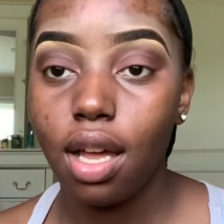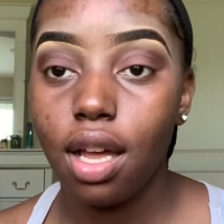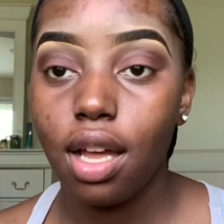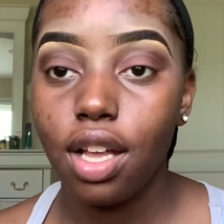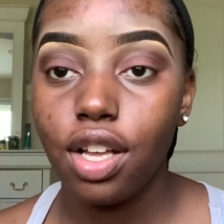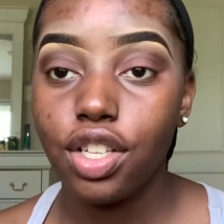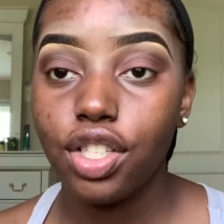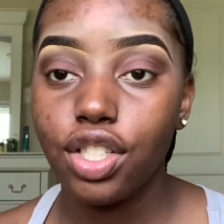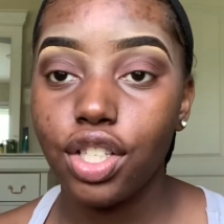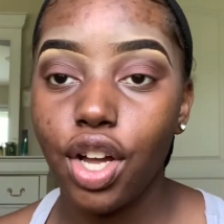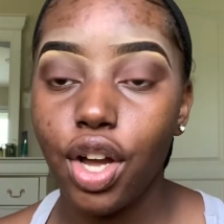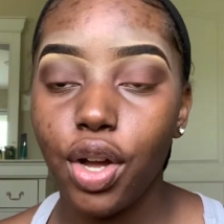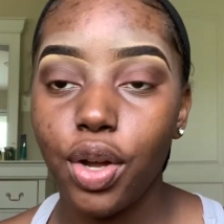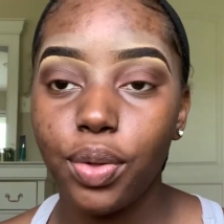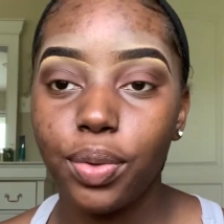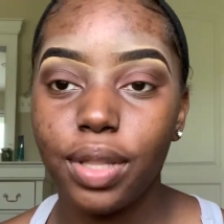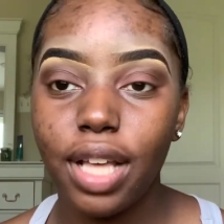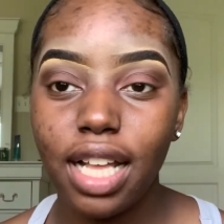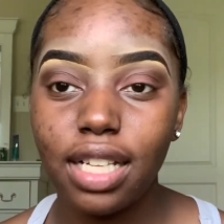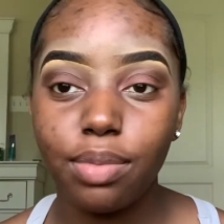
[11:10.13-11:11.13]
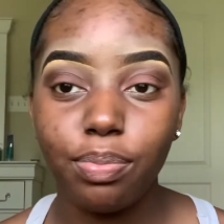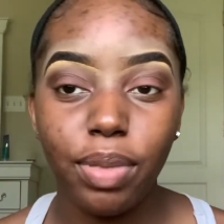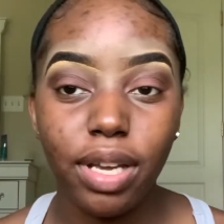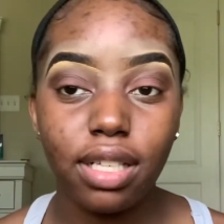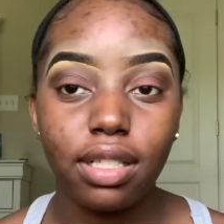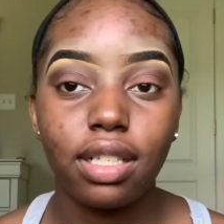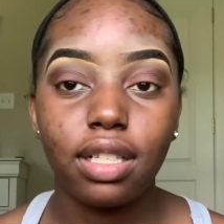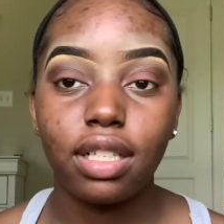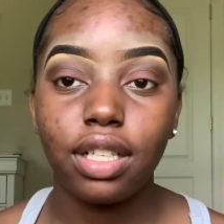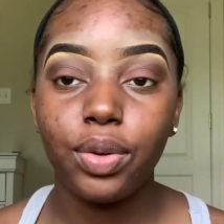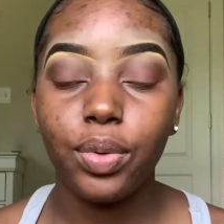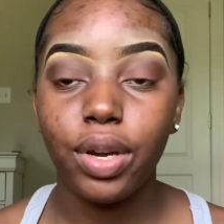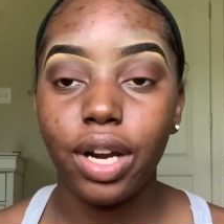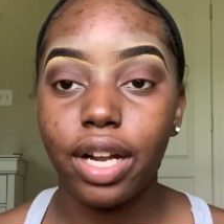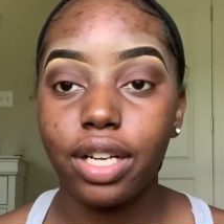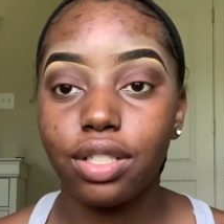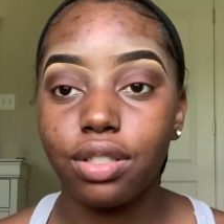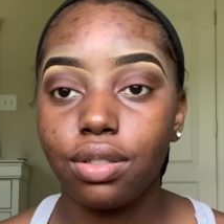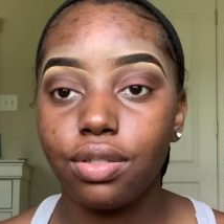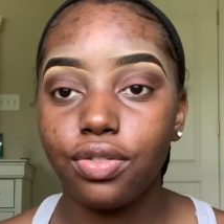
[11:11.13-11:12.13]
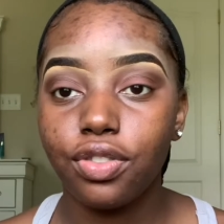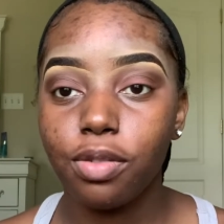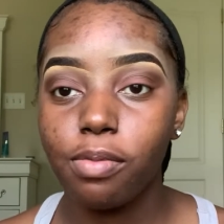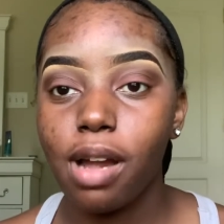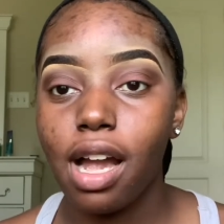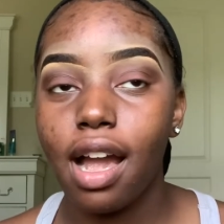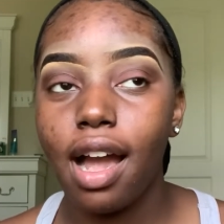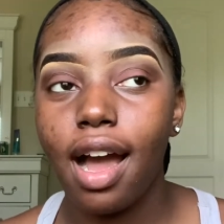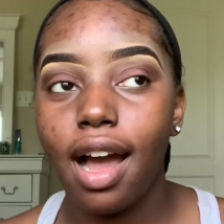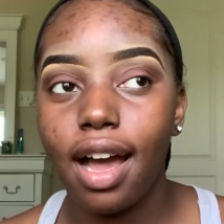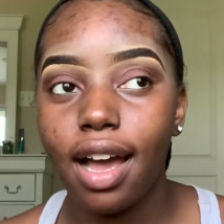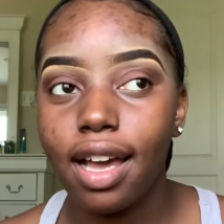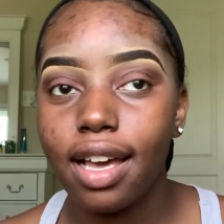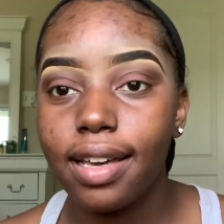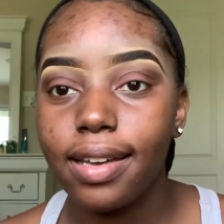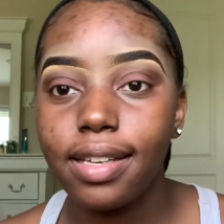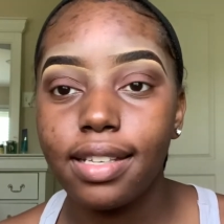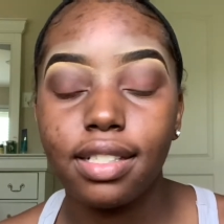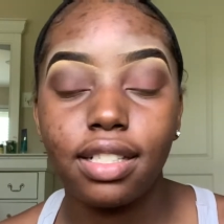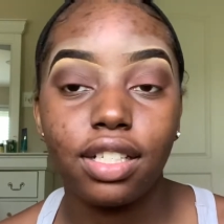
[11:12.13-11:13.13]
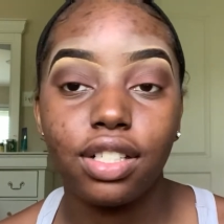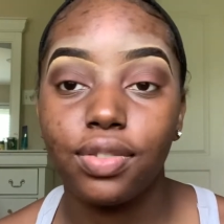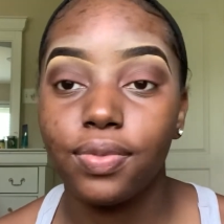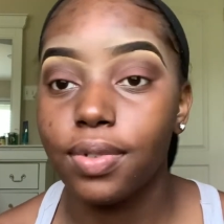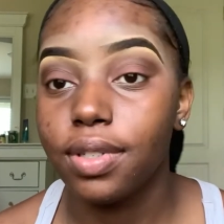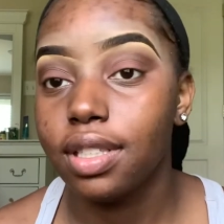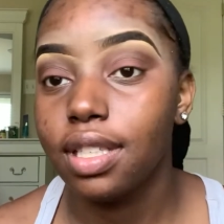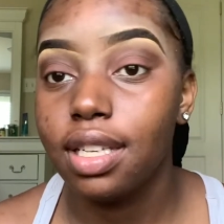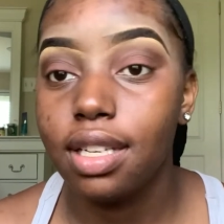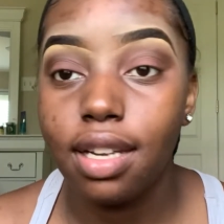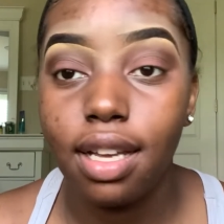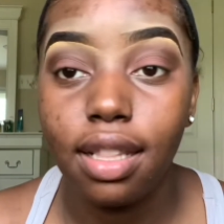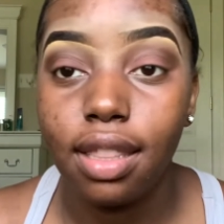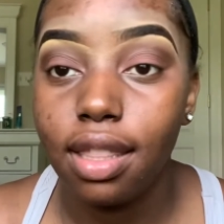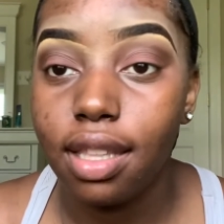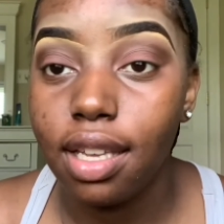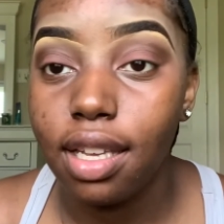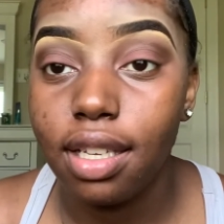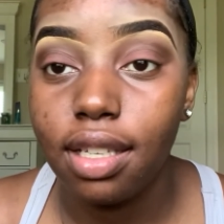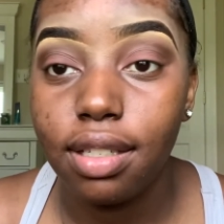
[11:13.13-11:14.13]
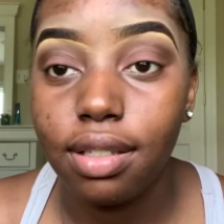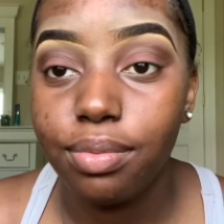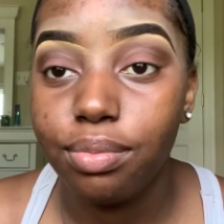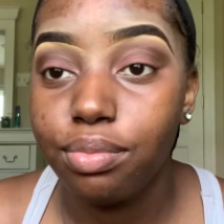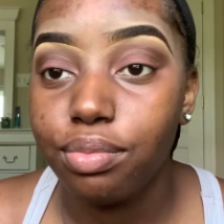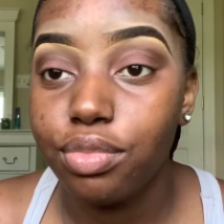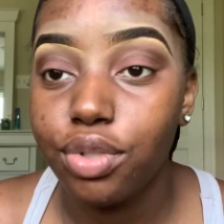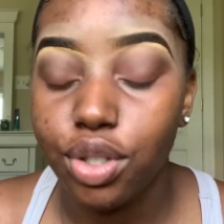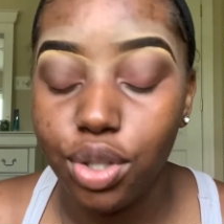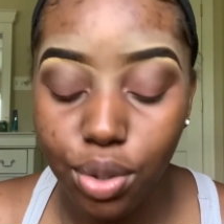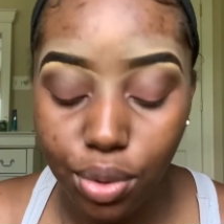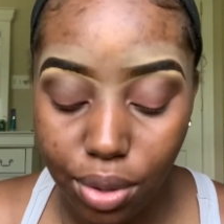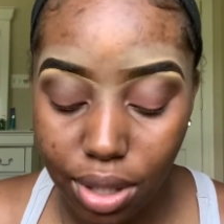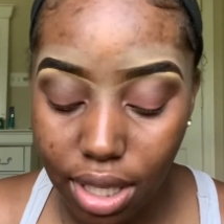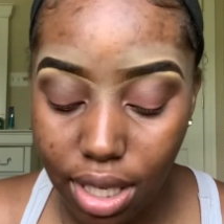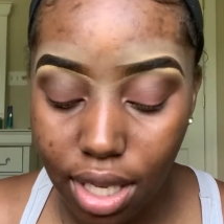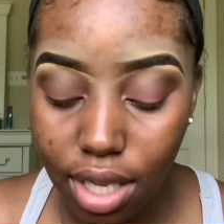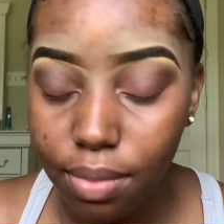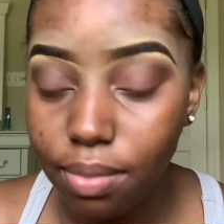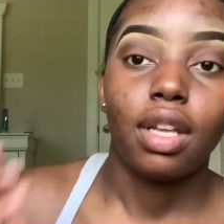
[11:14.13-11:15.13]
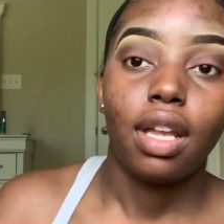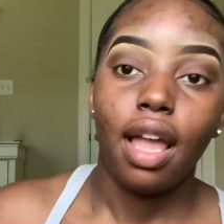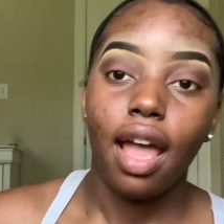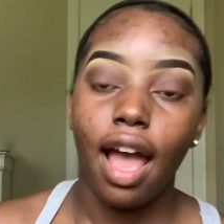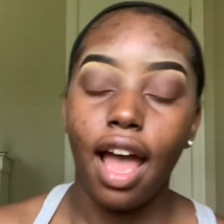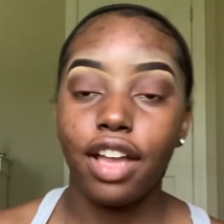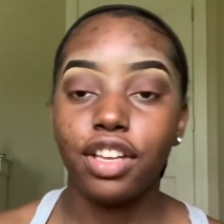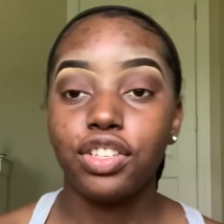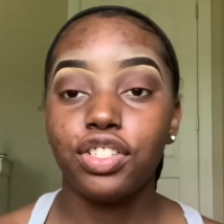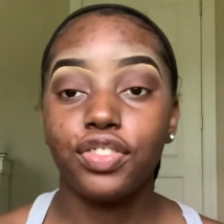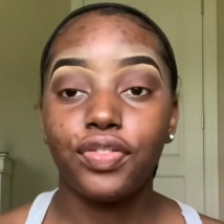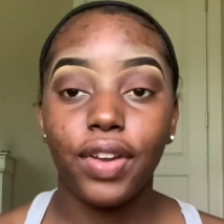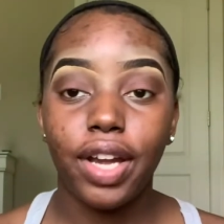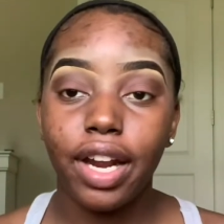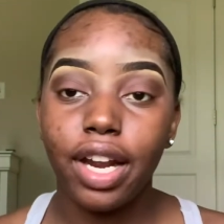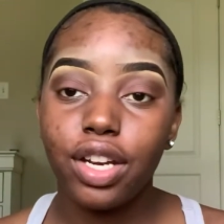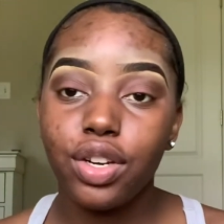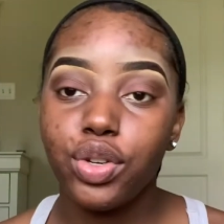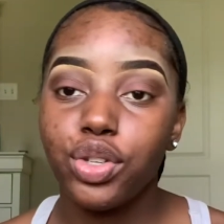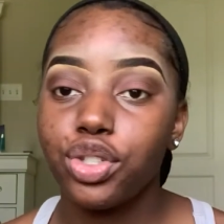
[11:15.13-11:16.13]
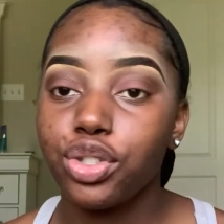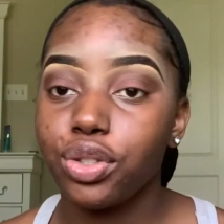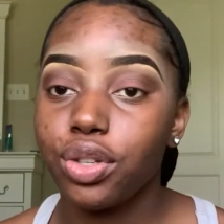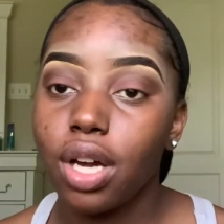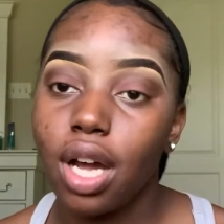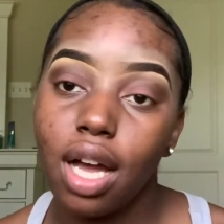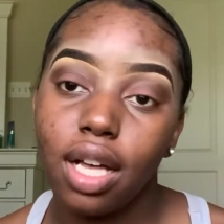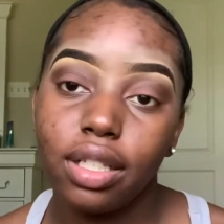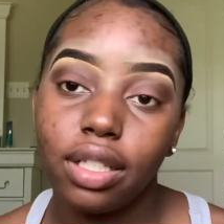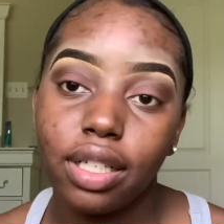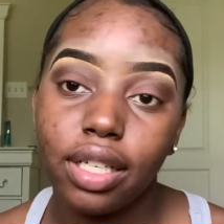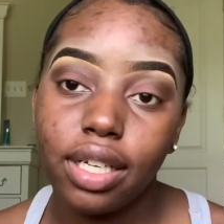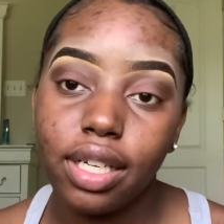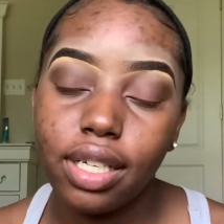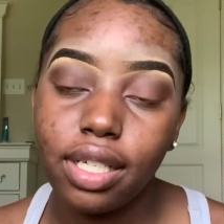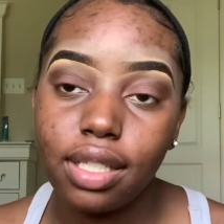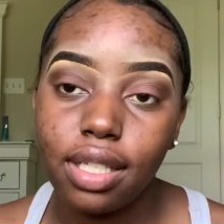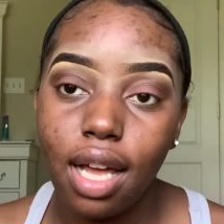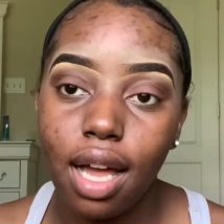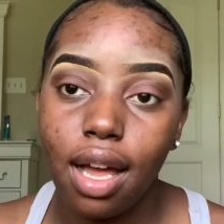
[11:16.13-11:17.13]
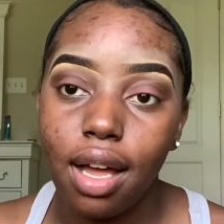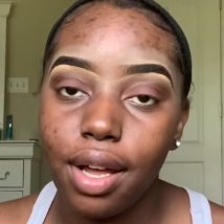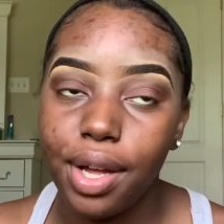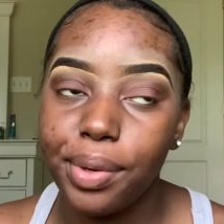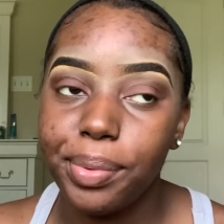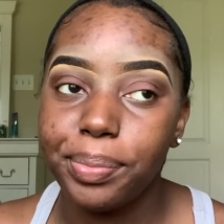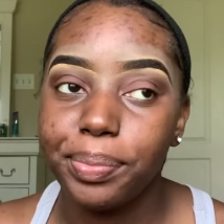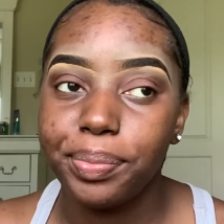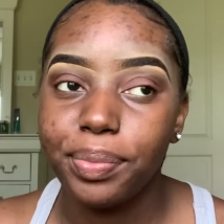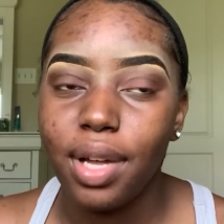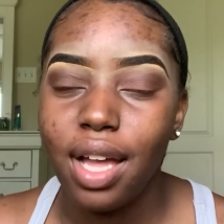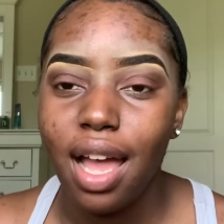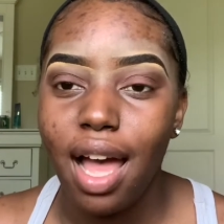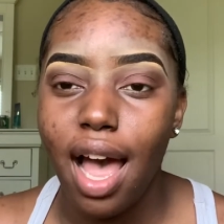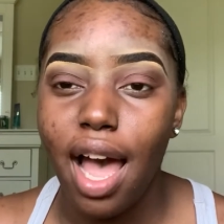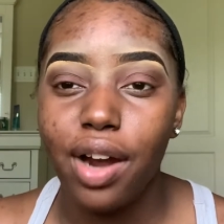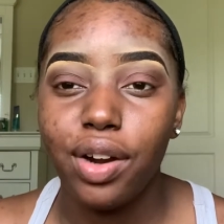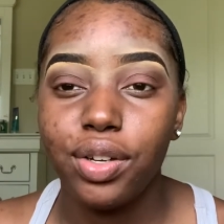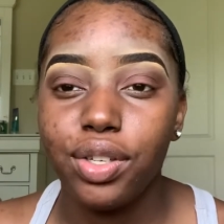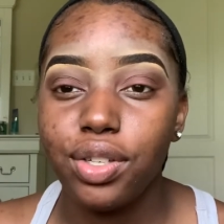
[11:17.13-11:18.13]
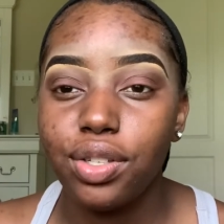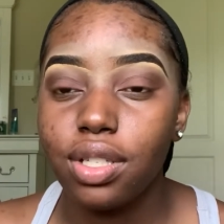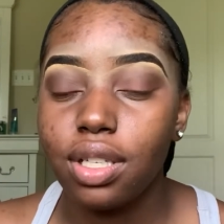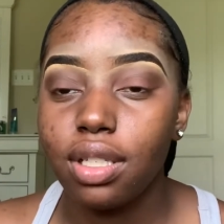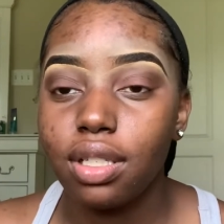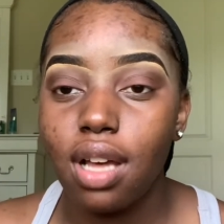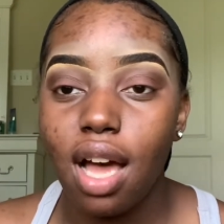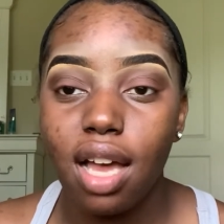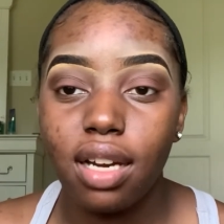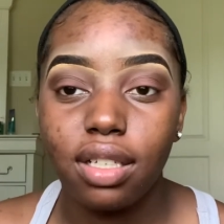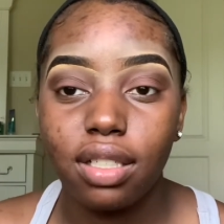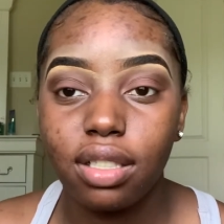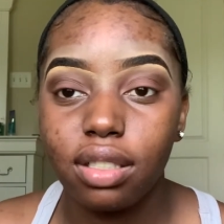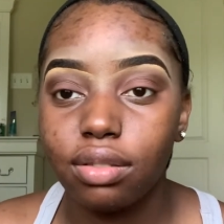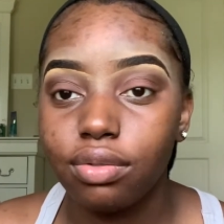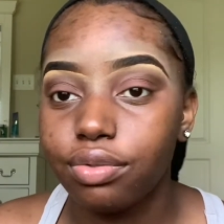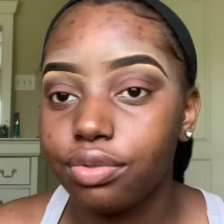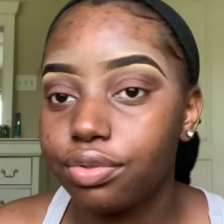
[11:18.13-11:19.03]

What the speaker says: so that's basically what I do for my eyes. It's really nothing too deep. I use very neutral colors. I don't use a lot of